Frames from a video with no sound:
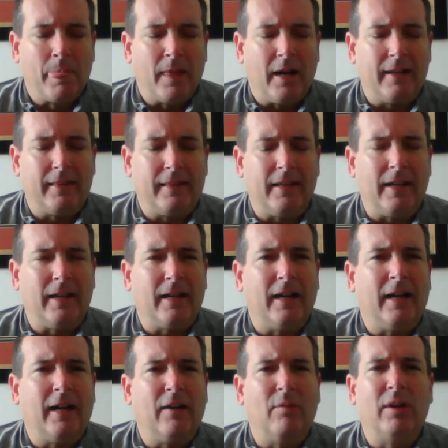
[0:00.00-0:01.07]
I think
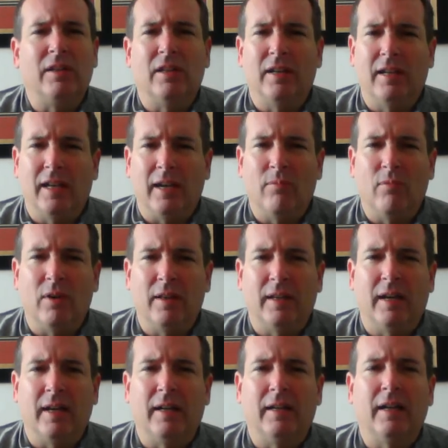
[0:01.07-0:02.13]
I went to a game one
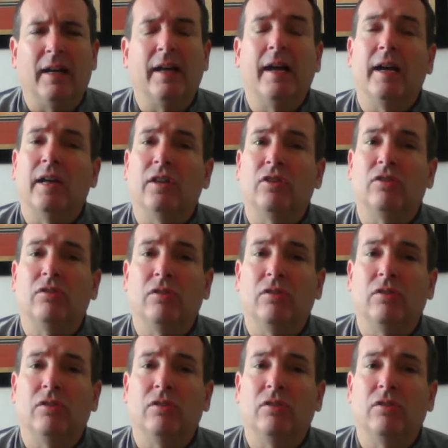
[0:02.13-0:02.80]
night and I had